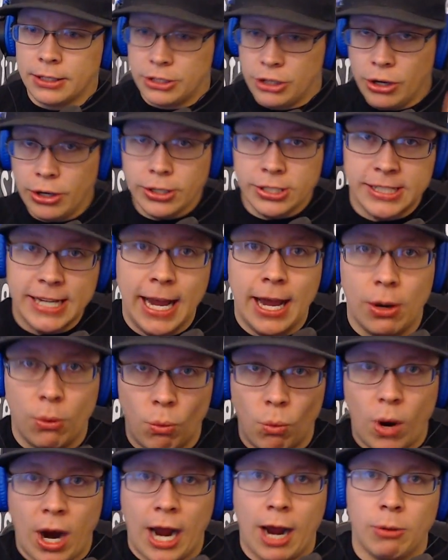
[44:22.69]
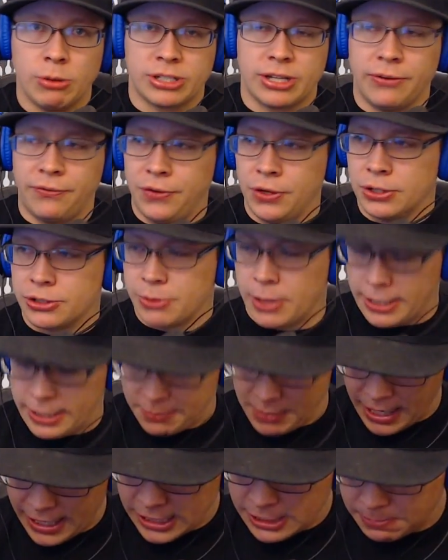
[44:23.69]
You understand why I was confused, right?
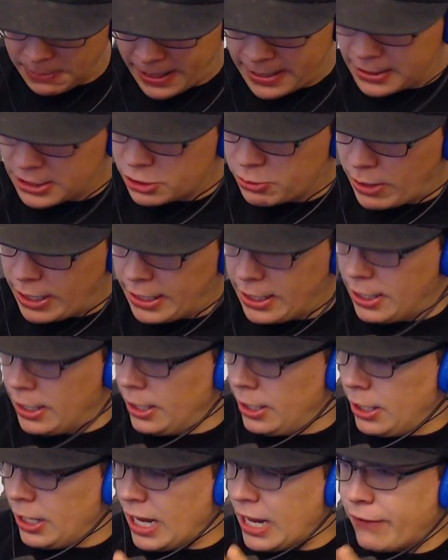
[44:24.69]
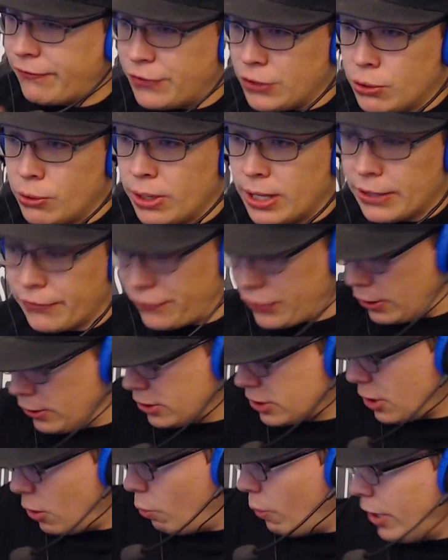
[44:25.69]
Am I explaining this right? If
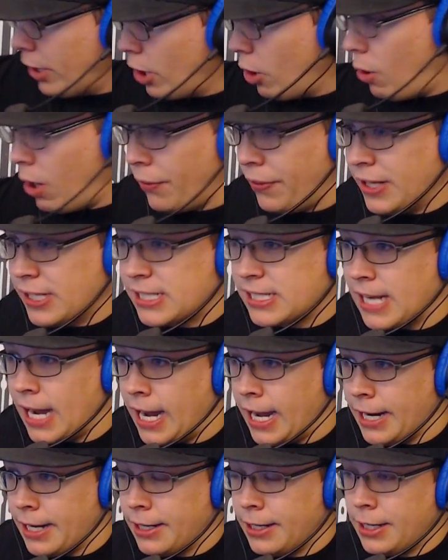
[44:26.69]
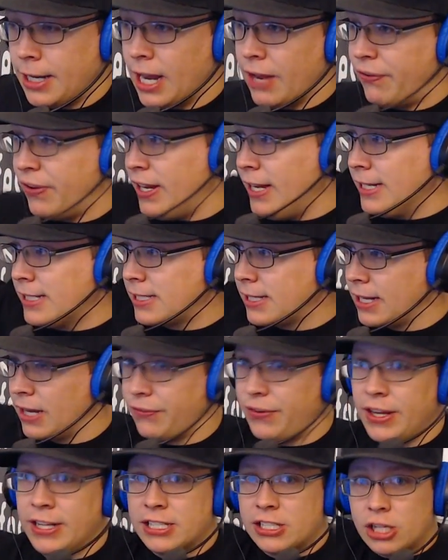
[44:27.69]
there's a window on this side, if
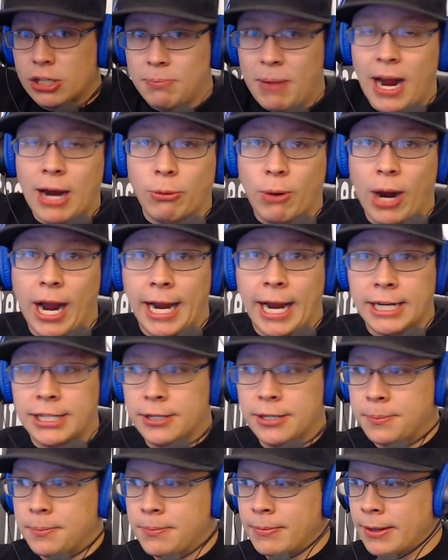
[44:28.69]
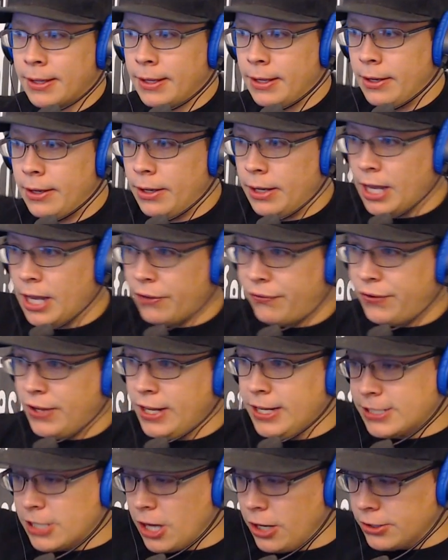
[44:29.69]
he's to my right, if
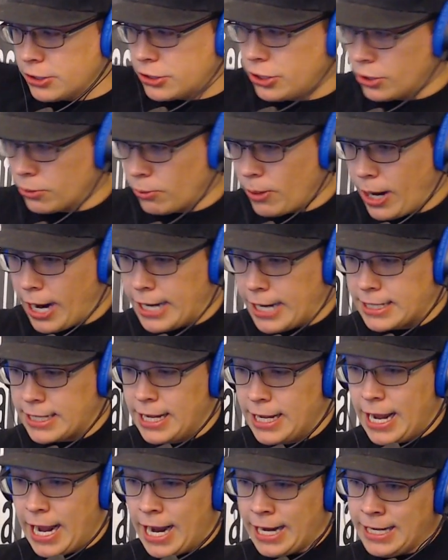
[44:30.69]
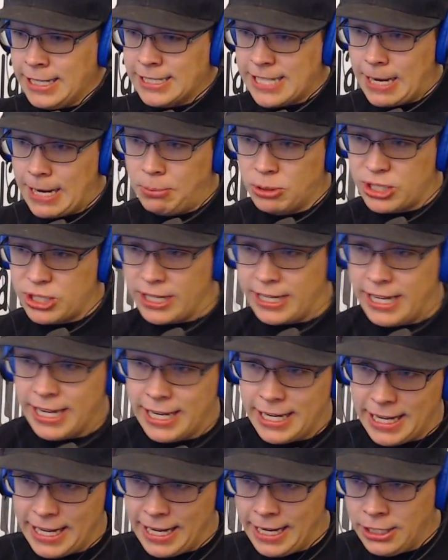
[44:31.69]
he's on to the right and he's able to
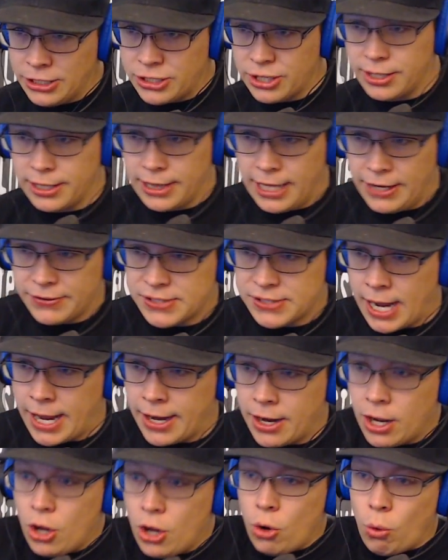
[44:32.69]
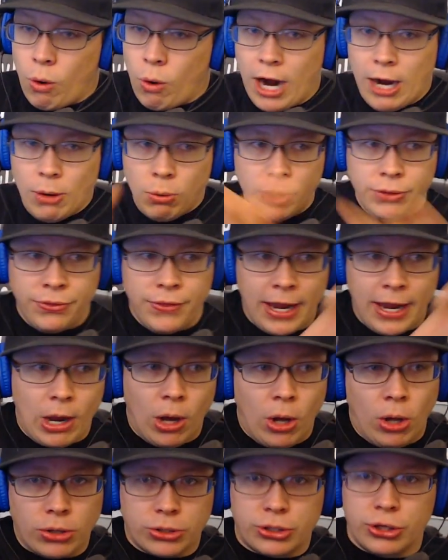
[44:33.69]
get into the left side, why wouldn't they
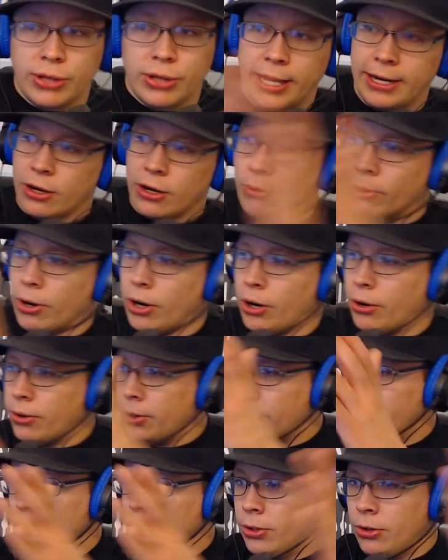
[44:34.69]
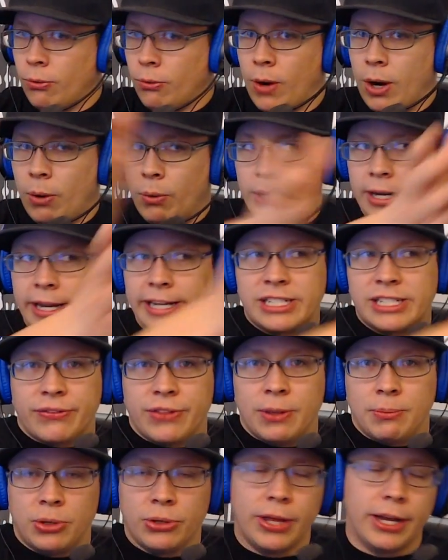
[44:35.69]
all do that in a row? Why wouldn't each of
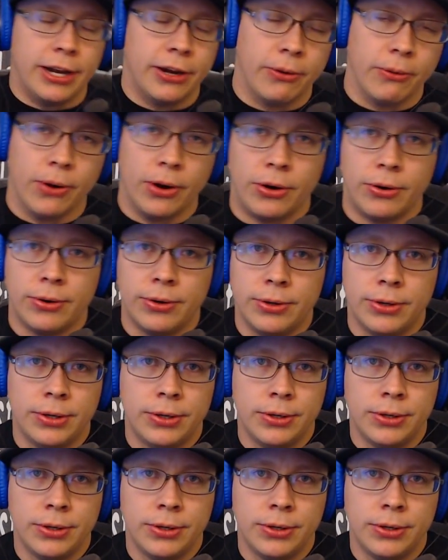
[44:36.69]
them do that in a row?